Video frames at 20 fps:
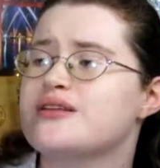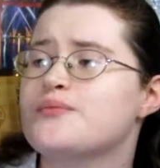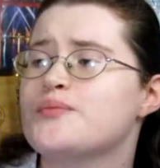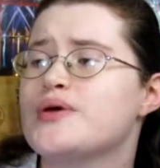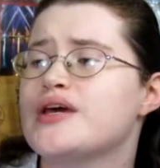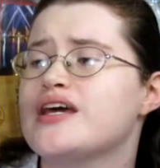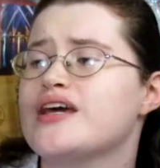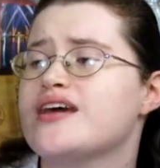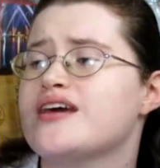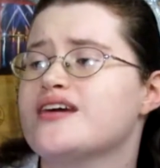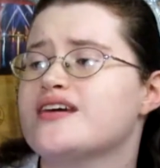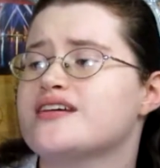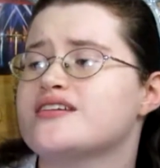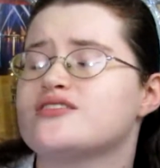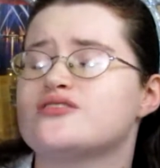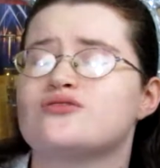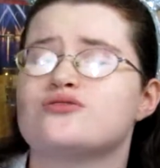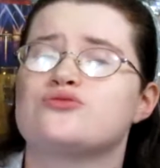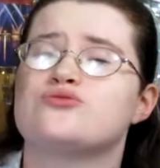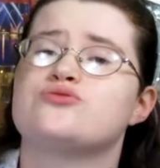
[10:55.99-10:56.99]
The pink
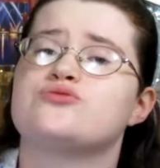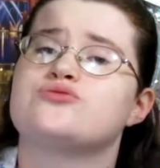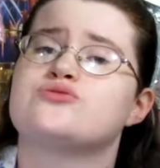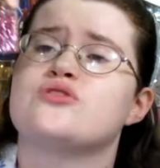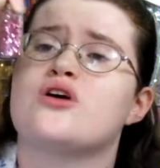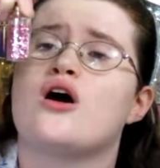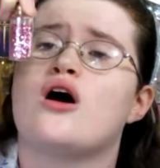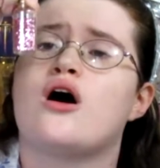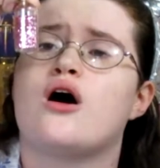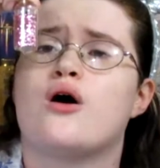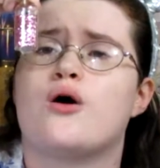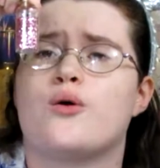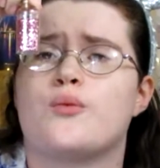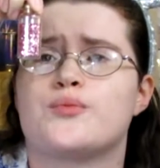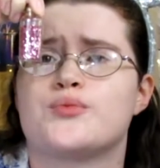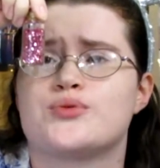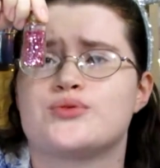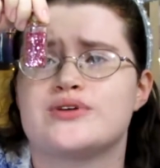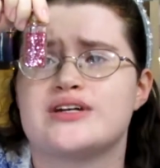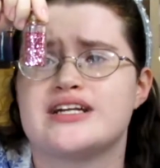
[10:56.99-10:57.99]
is so
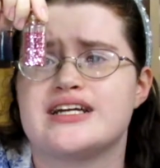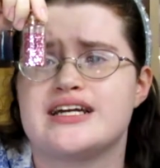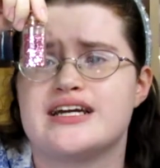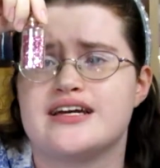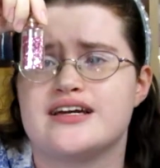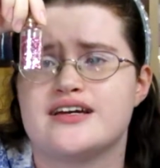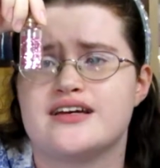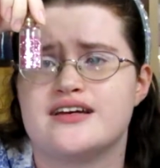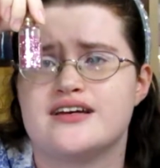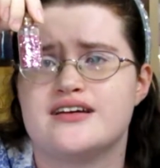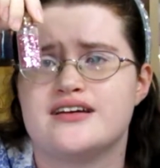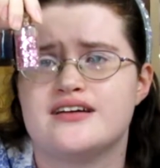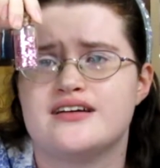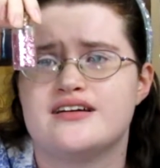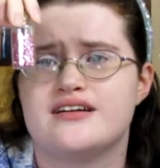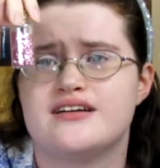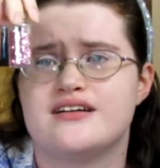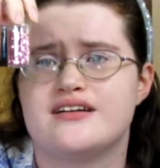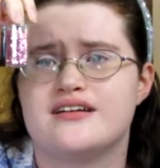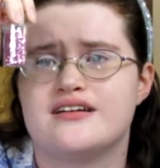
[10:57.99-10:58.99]
pretty.
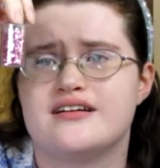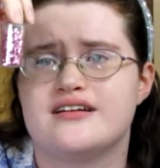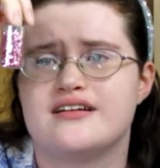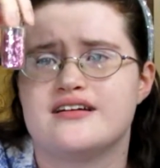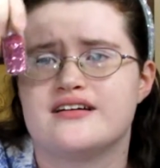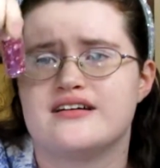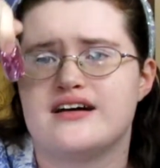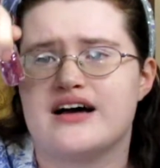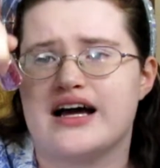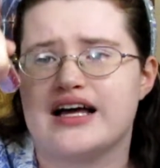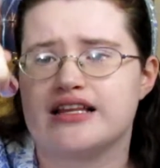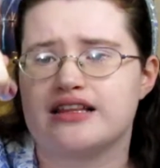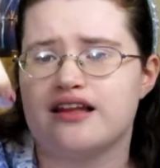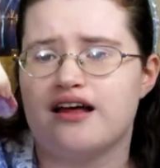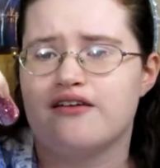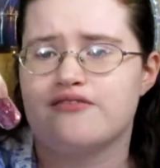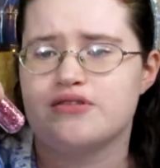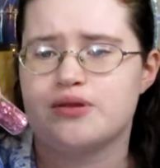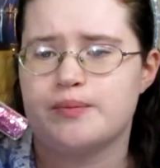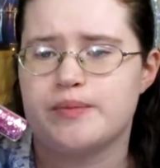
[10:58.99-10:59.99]
I
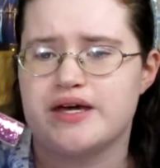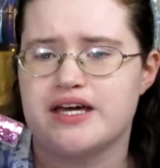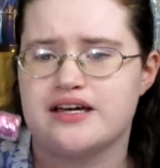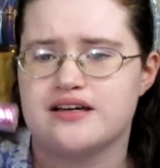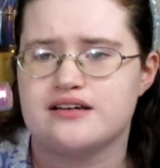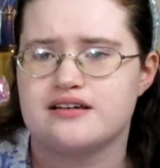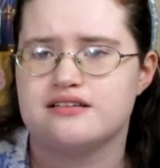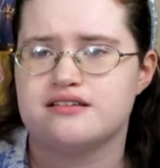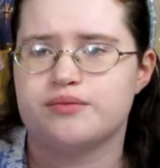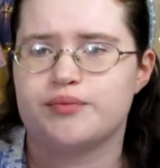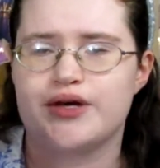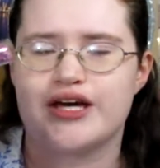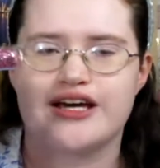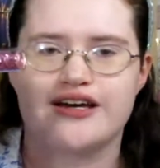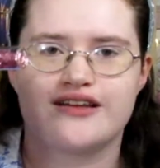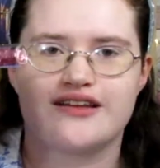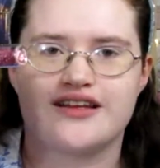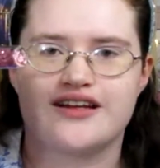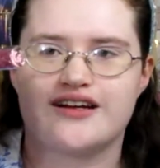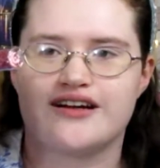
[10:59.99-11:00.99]
love the pink, the
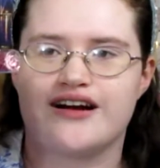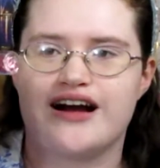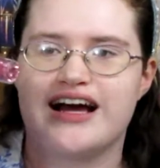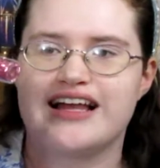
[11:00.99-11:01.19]
pink glitter.